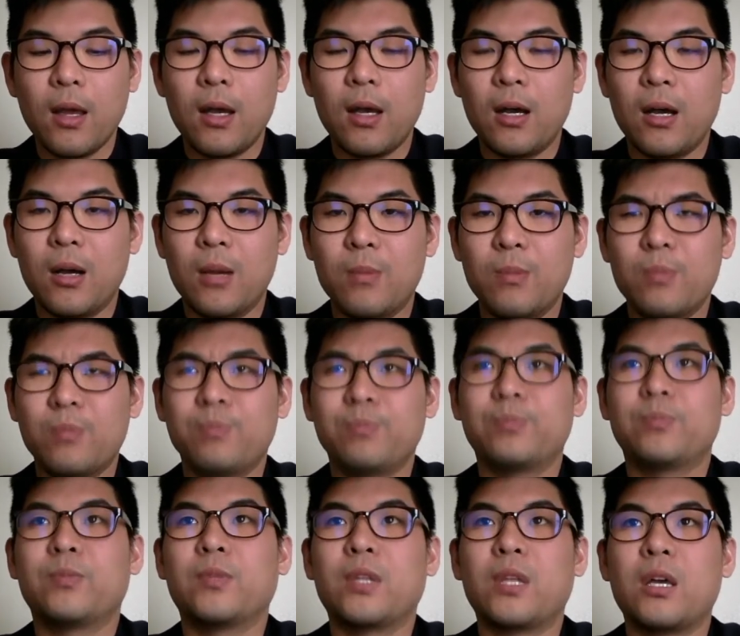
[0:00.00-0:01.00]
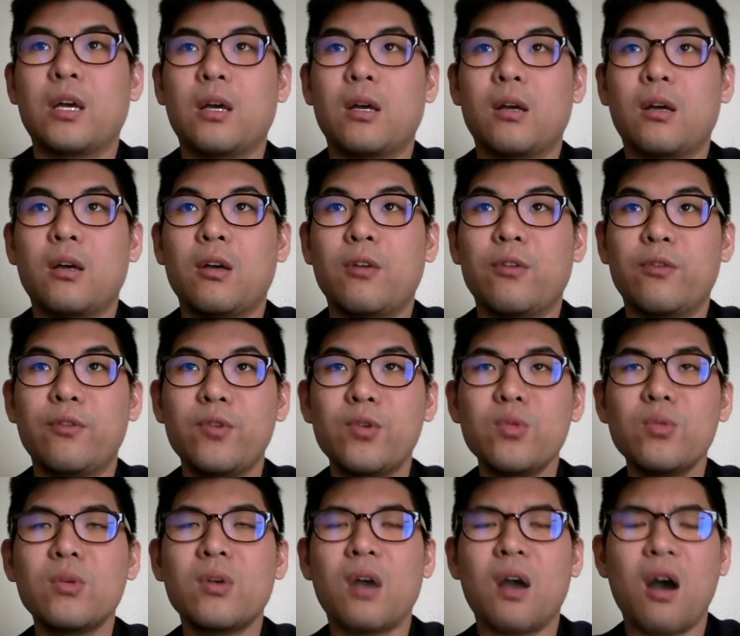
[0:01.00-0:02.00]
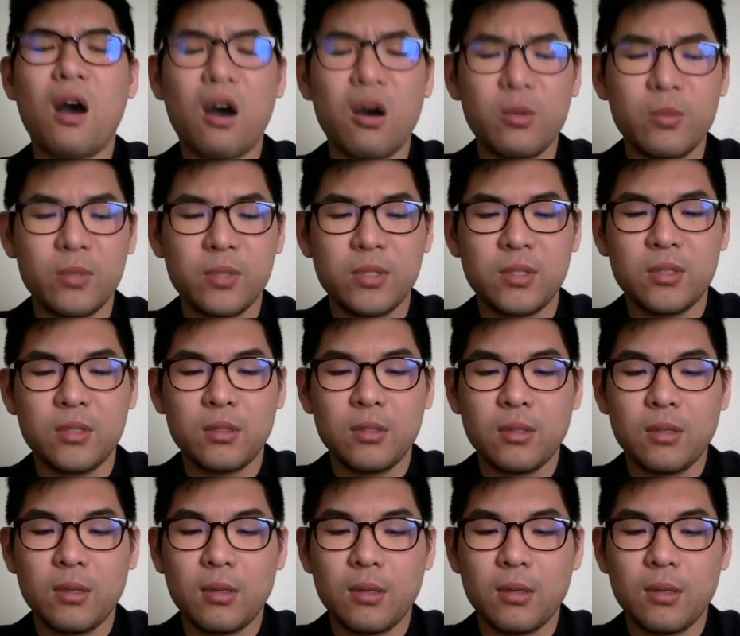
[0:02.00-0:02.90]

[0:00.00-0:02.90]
Um, a few common